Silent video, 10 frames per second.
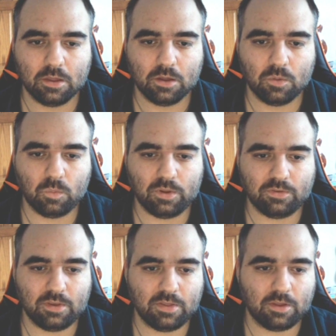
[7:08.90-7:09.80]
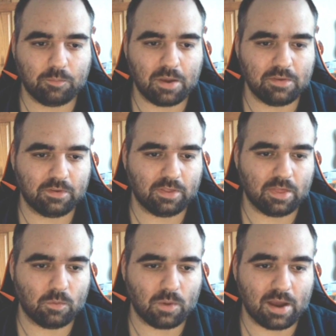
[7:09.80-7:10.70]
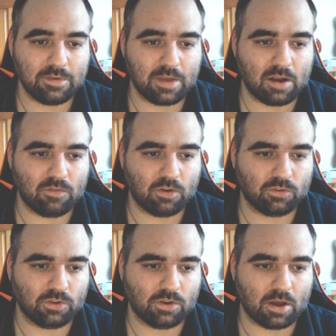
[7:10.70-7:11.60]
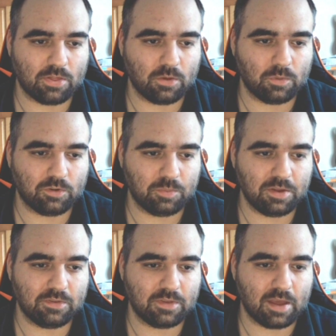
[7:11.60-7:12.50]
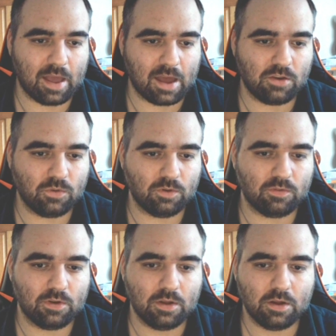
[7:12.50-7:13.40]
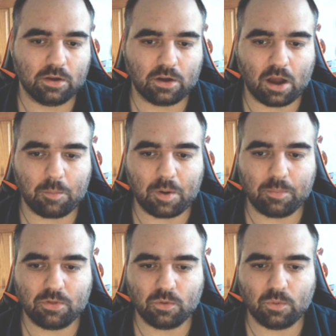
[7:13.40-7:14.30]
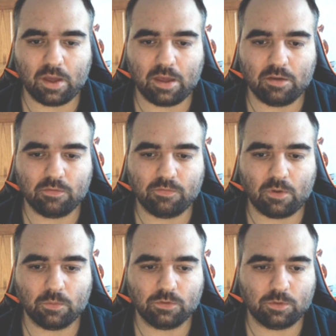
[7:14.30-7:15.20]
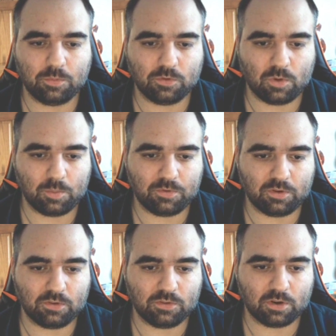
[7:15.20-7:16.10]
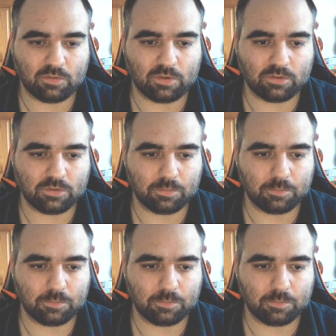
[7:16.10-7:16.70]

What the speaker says: We see that basically they rise out of virtually nothing, which means they had to have come up through a phone subscription service.